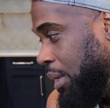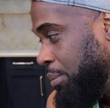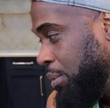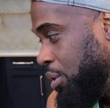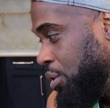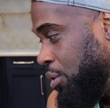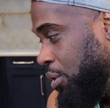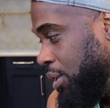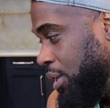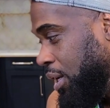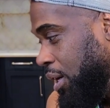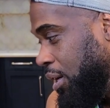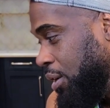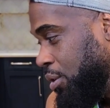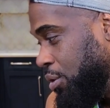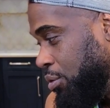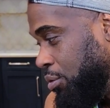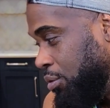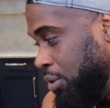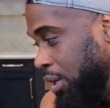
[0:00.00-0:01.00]
call your
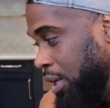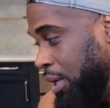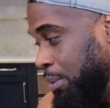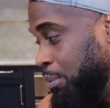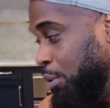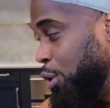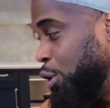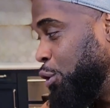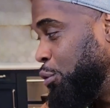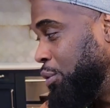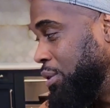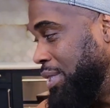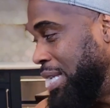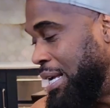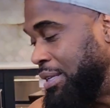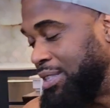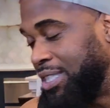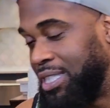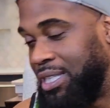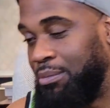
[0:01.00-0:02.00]
uncle. My uncle was
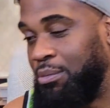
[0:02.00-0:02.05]
downstairs.